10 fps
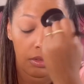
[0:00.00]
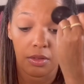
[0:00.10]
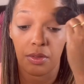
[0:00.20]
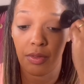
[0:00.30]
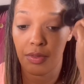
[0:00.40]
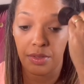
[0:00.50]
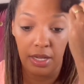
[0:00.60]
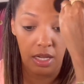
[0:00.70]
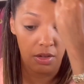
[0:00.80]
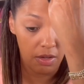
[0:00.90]

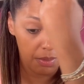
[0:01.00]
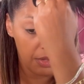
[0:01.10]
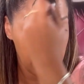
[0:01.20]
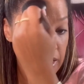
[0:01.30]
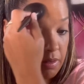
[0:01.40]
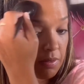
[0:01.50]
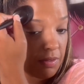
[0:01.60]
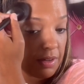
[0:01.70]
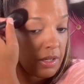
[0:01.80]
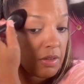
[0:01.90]
Very pretty.
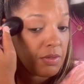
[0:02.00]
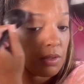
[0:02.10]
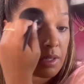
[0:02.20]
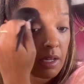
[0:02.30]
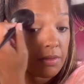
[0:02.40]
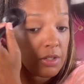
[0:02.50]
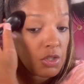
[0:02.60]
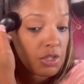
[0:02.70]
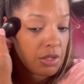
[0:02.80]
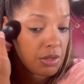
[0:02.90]
Very full
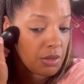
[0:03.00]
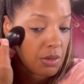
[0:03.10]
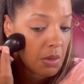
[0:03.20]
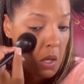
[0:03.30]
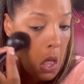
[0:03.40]
coverage too.